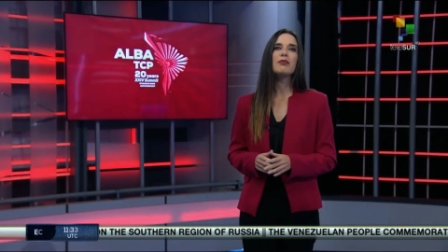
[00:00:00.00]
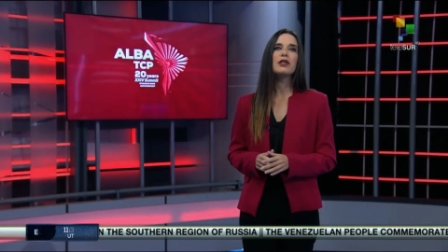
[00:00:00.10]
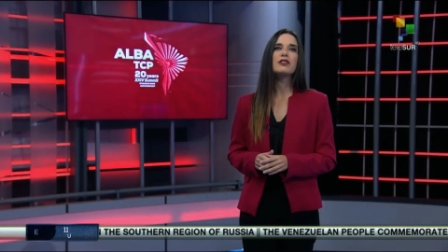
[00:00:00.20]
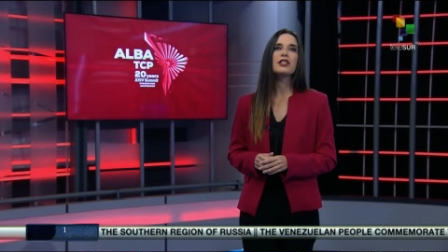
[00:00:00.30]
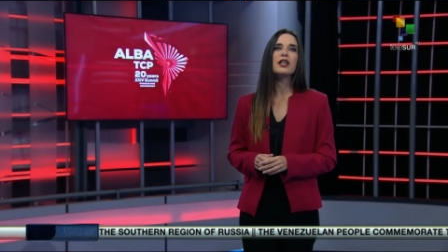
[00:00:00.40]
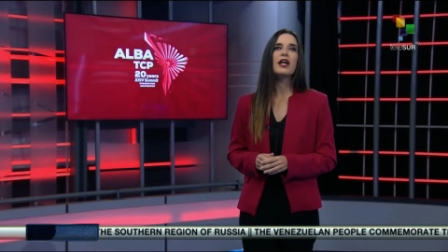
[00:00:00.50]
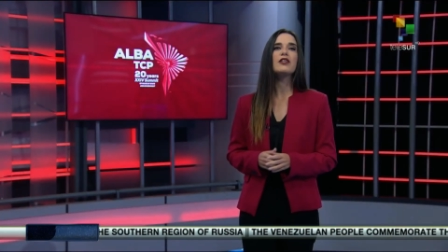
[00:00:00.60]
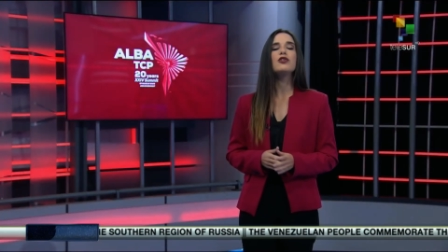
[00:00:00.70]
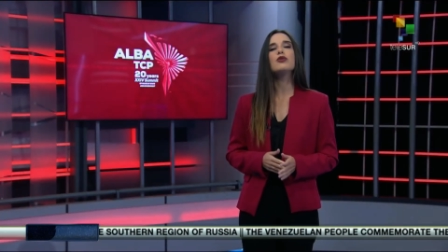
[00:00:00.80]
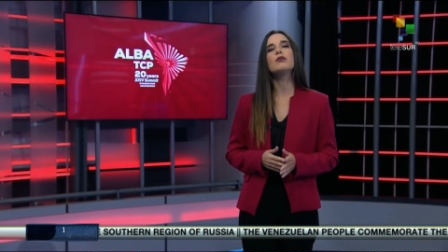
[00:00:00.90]
of building a
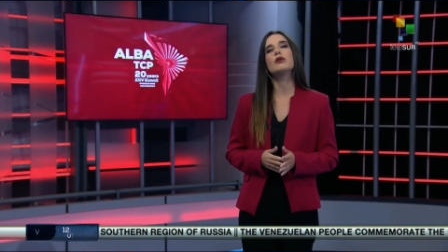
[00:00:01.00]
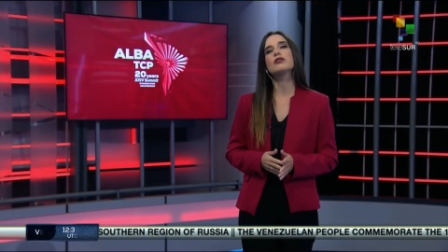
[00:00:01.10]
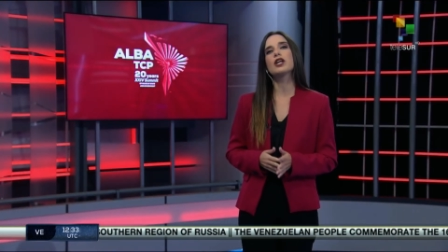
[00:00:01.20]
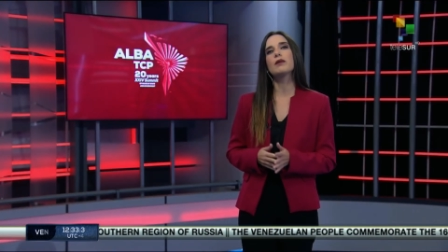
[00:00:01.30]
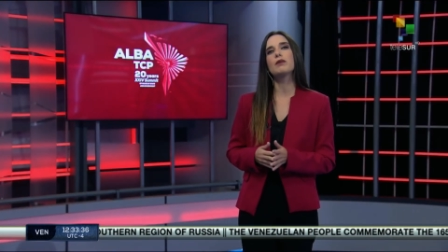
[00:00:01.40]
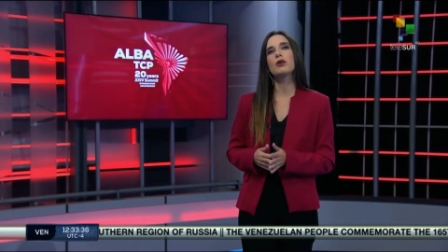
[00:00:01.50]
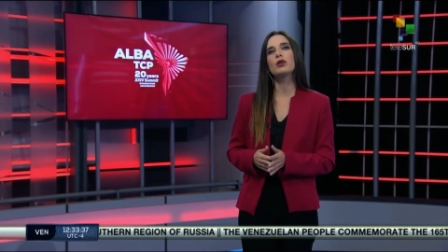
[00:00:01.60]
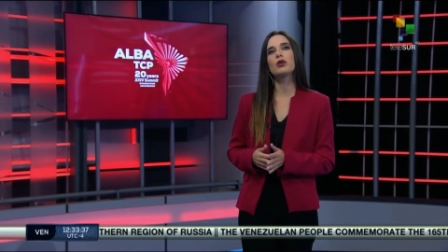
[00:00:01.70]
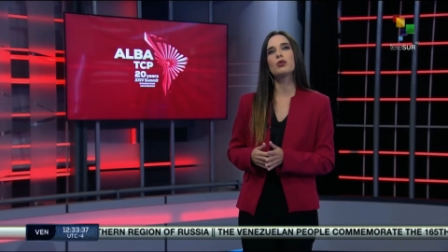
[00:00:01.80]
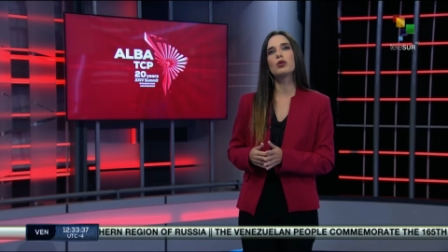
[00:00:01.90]
new
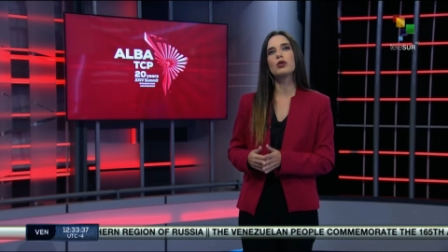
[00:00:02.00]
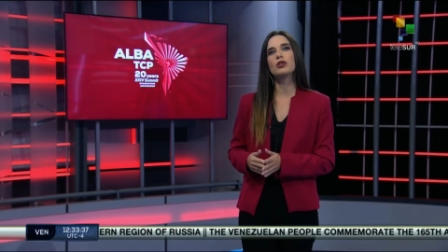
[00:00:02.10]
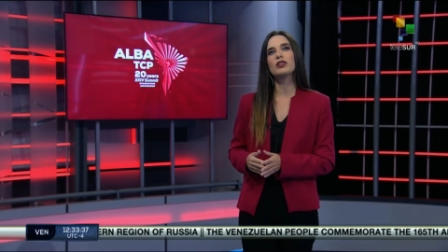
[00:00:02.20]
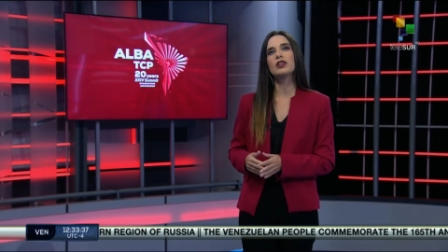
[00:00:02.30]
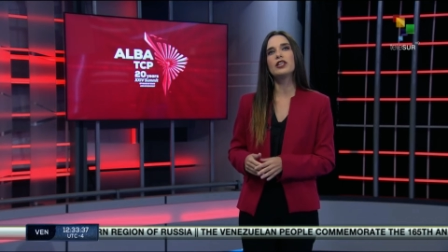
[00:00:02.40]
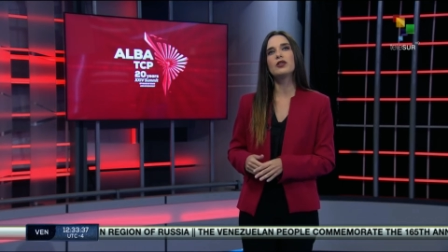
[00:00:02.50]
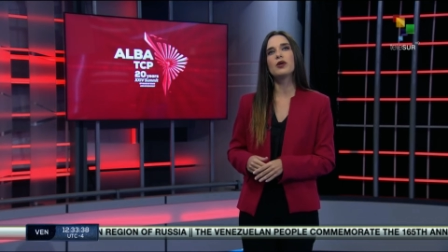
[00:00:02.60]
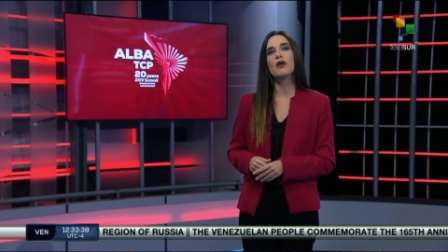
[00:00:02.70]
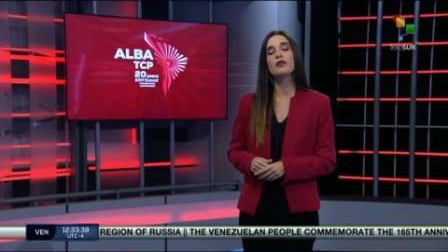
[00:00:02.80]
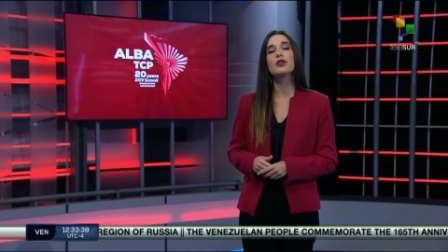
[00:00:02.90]
multipolar world, the
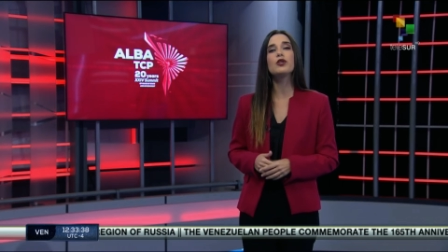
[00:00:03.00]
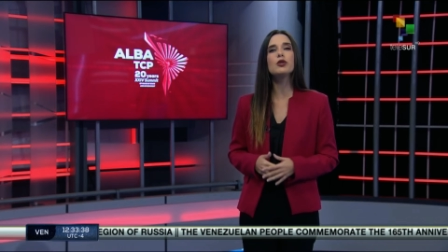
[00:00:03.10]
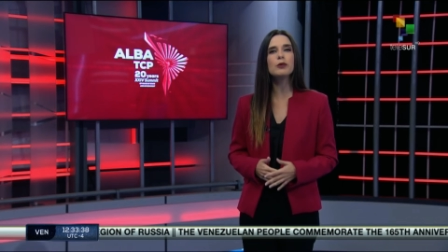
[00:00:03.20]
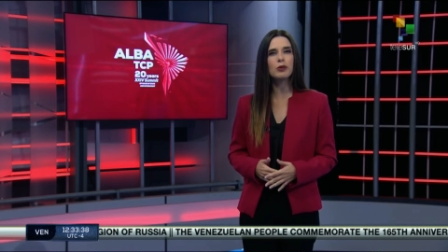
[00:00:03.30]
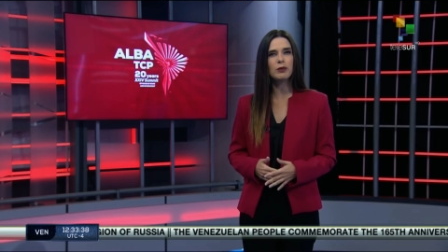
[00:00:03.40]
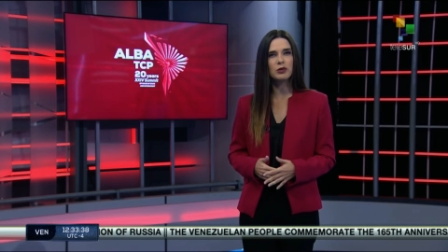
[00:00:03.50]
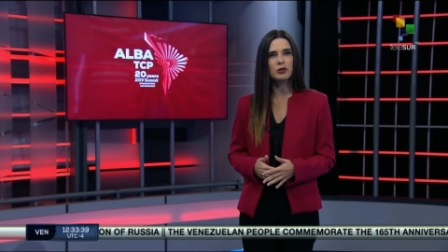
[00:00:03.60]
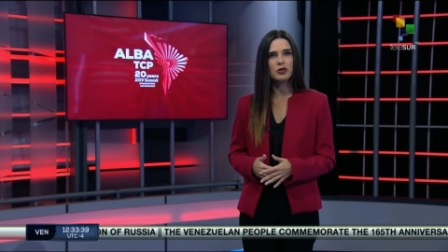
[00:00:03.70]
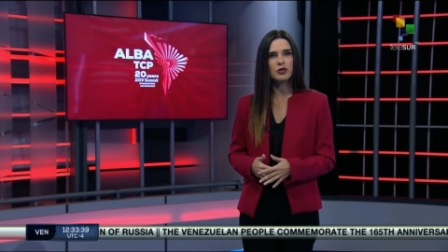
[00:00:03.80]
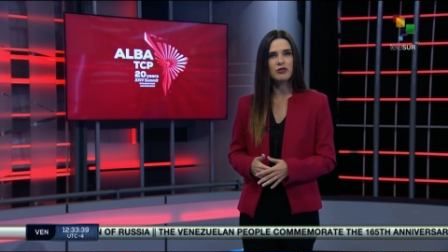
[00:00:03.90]
leader of the Cuban
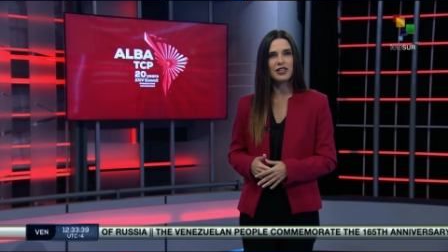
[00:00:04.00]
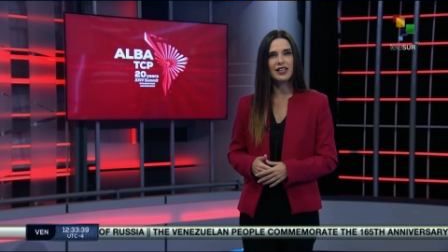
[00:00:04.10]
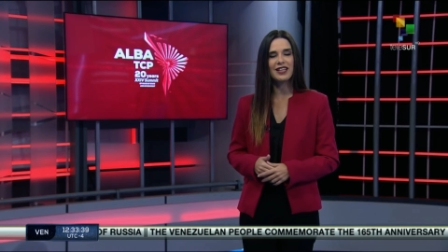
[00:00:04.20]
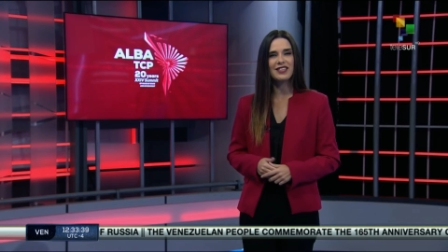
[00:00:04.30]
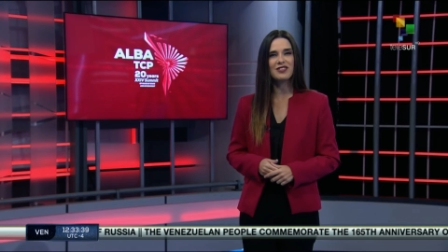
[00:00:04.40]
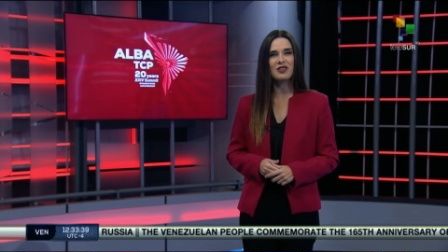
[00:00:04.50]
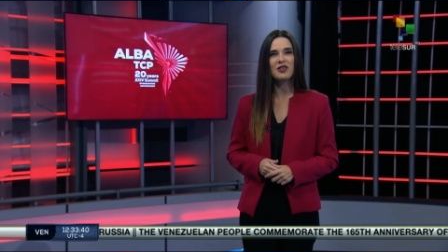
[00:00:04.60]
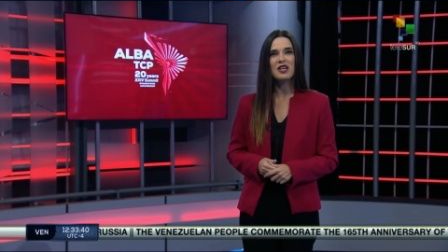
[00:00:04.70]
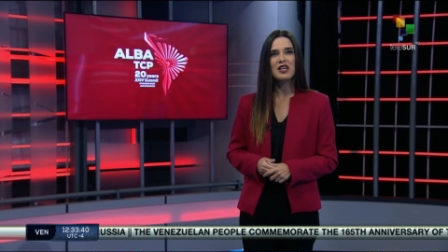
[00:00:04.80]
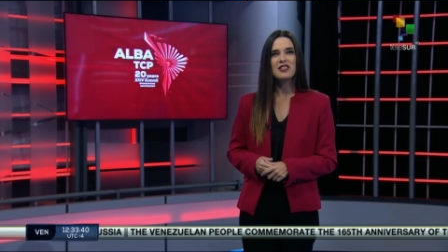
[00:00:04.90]
Revolution, Fidel
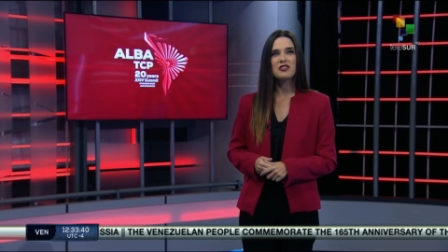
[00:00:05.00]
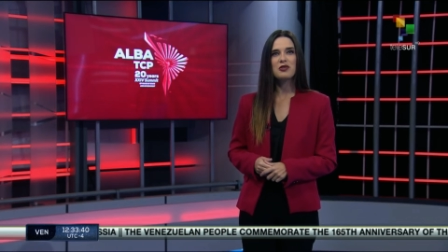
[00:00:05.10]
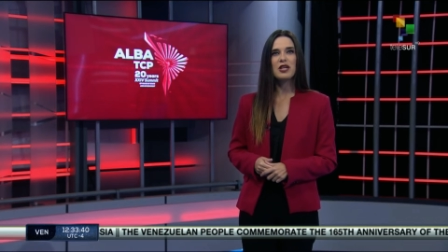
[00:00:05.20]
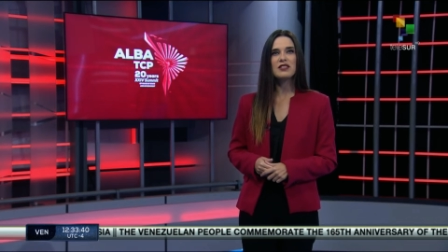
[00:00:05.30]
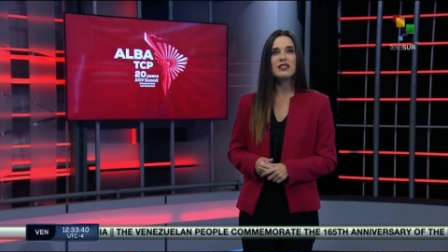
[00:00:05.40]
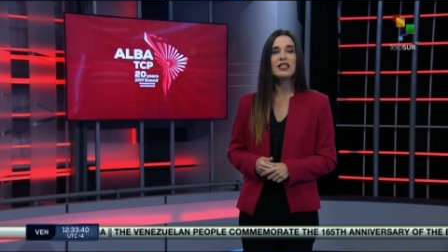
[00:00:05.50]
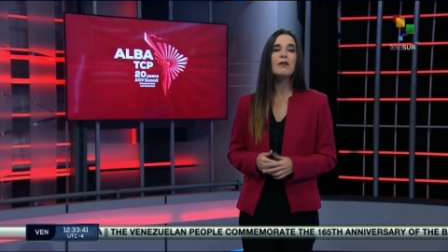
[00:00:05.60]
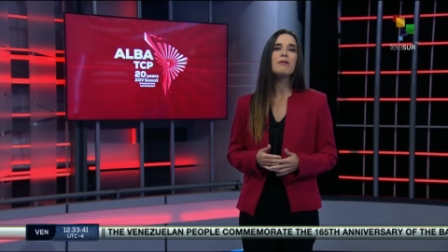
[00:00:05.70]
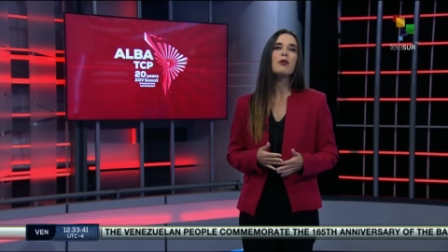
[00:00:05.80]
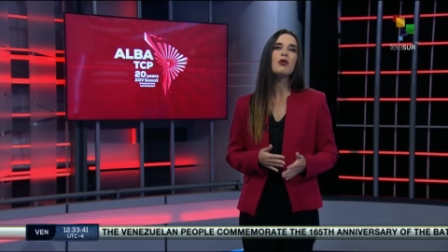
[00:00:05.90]
Castro, stressed
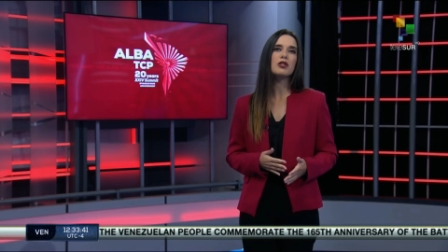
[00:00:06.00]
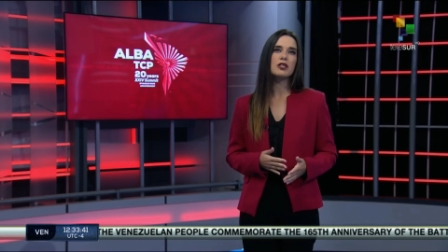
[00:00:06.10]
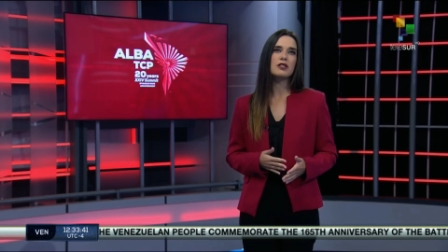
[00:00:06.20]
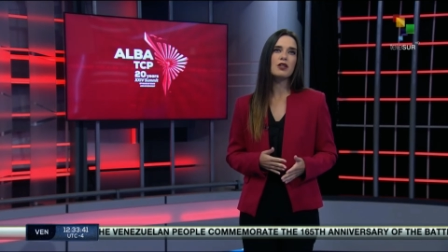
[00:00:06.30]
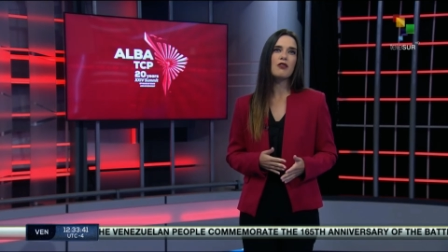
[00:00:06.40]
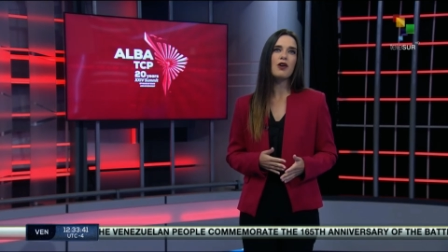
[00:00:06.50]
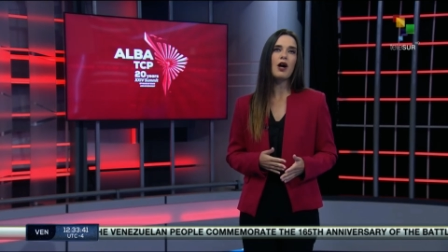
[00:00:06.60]
the importance of